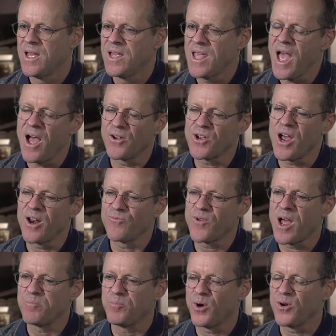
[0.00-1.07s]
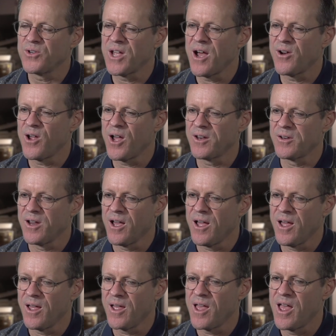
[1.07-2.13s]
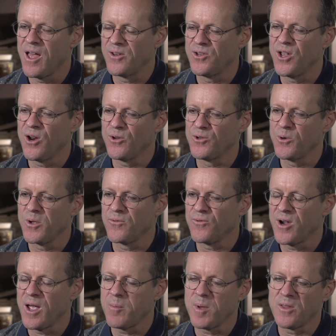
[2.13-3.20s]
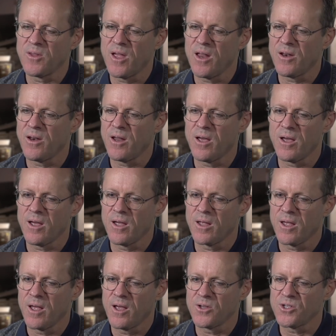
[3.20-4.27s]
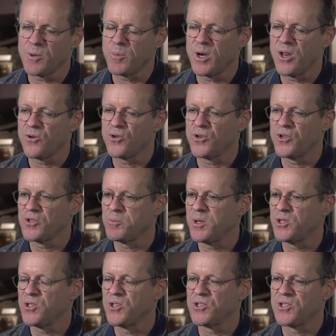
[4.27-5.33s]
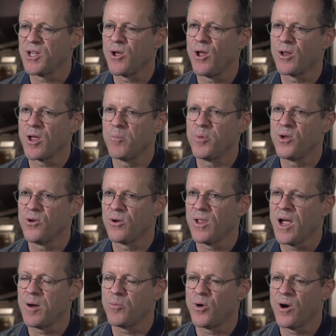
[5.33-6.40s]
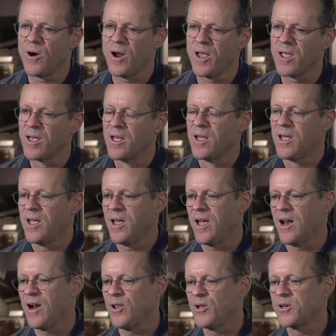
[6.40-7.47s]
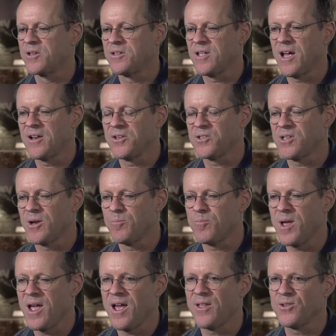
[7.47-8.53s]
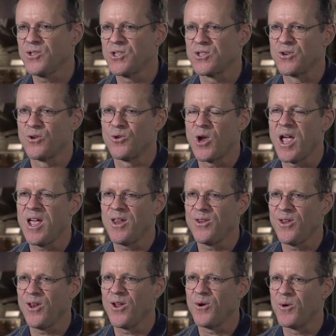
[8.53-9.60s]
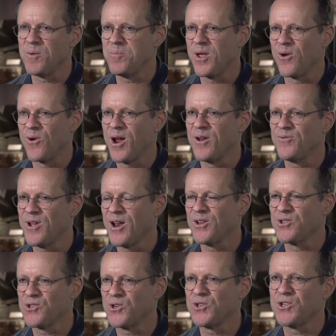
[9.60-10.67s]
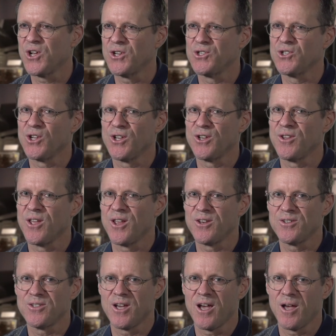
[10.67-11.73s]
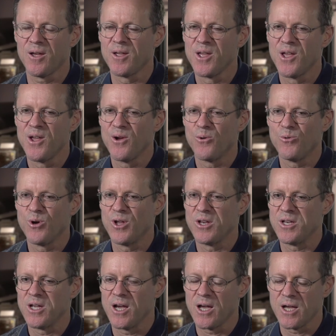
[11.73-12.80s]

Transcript: Yeah, I kind of got burned out on doing Frame, and then someone introduced me to this thing called Computer Library, and I looked at that and I said, man, this is great. Wouldn't it be great if you had a search engine that would